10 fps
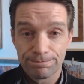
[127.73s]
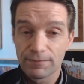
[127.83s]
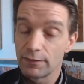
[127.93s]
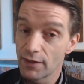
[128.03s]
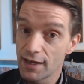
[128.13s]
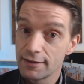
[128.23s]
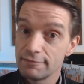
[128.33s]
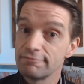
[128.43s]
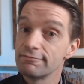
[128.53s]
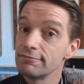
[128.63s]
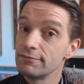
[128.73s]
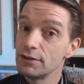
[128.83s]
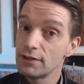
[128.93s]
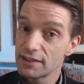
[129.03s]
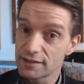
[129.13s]
Then you
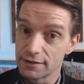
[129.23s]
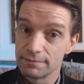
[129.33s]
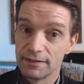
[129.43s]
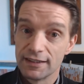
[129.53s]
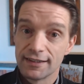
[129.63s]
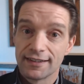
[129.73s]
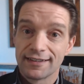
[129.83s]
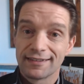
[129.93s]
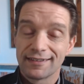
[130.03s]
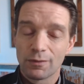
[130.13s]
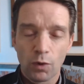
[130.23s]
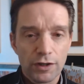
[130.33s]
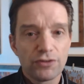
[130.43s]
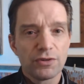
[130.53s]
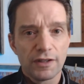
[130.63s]
listen. And what you
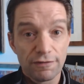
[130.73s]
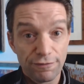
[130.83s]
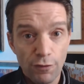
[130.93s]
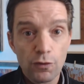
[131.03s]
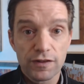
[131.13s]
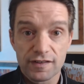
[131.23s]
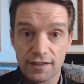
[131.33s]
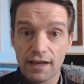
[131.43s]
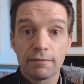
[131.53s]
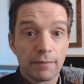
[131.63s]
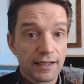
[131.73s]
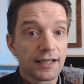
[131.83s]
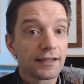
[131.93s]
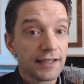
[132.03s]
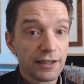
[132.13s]
do in the 4th step, making
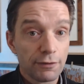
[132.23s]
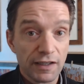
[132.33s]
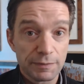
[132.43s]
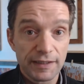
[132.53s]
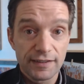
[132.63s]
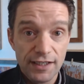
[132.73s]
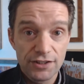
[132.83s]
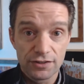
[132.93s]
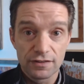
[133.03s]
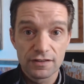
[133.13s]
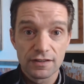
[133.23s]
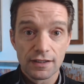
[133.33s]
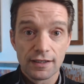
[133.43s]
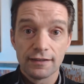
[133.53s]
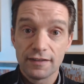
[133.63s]
clear your expectations,
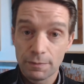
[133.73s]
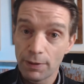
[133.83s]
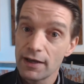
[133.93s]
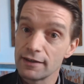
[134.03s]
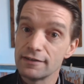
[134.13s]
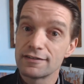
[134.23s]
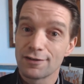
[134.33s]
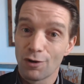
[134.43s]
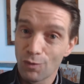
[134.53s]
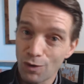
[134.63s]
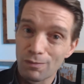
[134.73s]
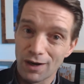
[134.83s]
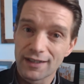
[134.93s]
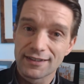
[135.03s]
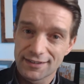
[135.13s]
depends on what
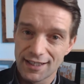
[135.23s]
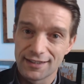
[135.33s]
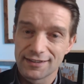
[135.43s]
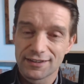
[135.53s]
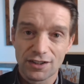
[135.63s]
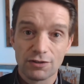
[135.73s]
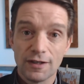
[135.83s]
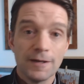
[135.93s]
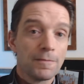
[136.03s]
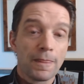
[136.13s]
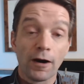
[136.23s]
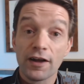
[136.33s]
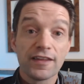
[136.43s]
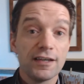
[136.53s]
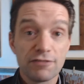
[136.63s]
Mike says. So
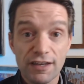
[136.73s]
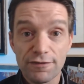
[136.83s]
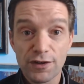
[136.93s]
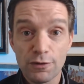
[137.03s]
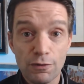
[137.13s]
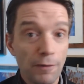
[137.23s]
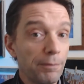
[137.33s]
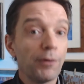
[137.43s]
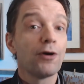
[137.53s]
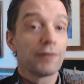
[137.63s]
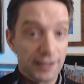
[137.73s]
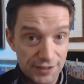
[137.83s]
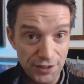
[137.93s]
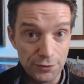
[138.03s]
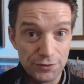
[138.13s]
either he'll give you a poor
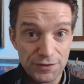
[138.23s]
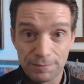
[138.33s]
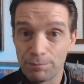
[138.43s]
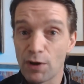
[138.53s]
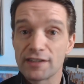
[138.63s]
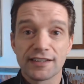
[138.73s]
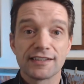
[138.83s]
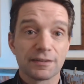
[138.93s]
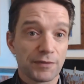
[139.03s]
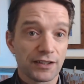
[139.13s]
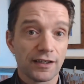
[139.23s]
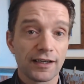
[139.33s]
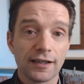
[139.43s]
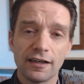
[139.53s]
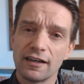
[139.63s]
excuse. He might say something like,
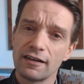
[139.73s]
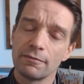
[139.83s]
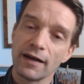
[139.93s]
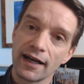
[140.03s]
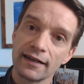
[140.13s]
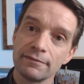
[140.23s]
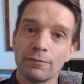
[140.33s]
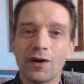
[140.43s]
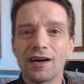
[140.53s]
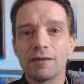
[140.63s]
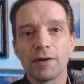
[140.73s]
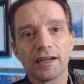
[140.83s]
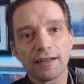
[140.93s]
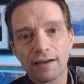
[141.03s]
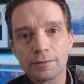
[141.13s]
oh man, well, my
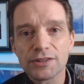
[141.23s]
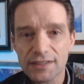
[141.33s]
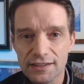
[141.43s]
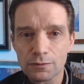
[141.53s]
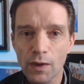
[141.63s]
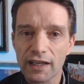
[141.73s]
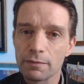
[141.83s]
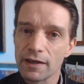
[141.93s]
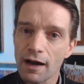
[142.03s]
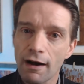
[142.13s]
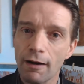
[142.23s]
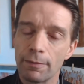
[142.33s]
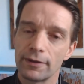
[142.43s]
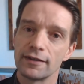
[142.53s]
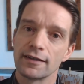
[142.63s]
alarm just isn't waking me up
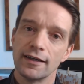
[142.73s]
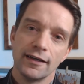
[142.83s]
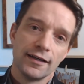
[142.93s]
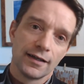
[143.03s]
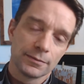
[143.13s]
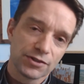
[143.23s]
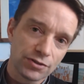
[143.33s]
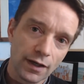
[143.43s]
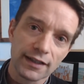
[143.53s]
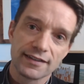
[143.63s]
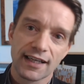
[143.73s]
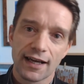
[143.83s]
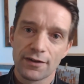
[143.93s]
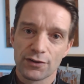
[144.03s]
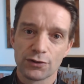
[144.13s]
and I'm struggling to get
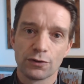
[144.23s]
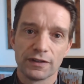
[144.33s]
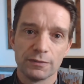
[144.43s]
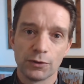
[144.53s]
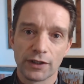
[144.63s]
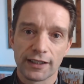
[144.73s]
out the door in the morning.